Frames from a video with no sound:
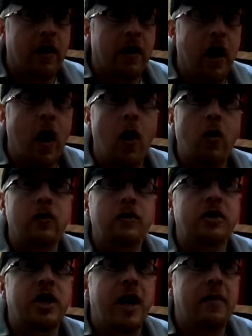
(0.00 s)
all those
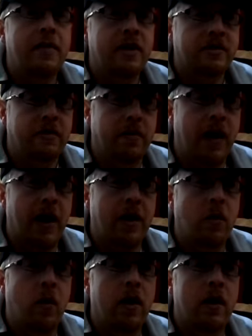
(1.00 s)
champions from
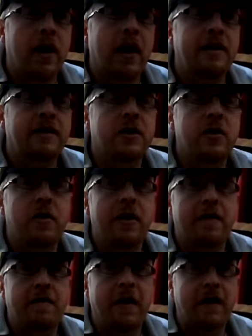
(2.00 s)
91 to 92 and
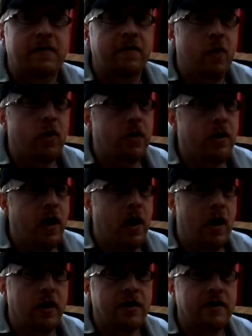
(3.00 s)
they fast forwarded to
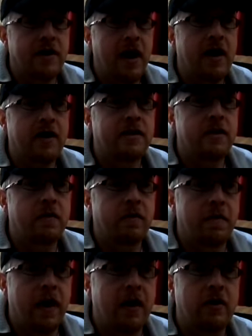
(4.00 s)
august 92
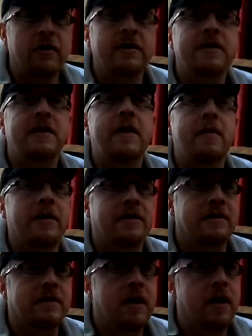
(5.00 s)
vader and
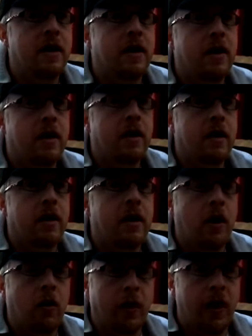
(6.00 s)
simmons
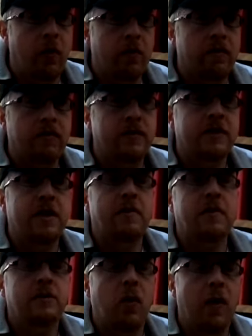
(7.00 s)
okay when
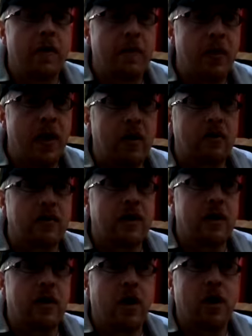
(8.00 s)
simmons won the belt
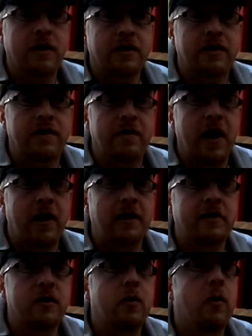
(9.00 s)
in august of
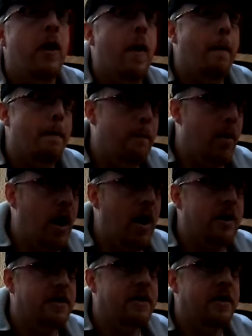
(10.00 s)
92
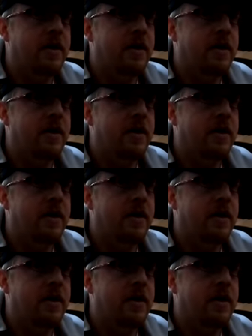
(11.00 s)
but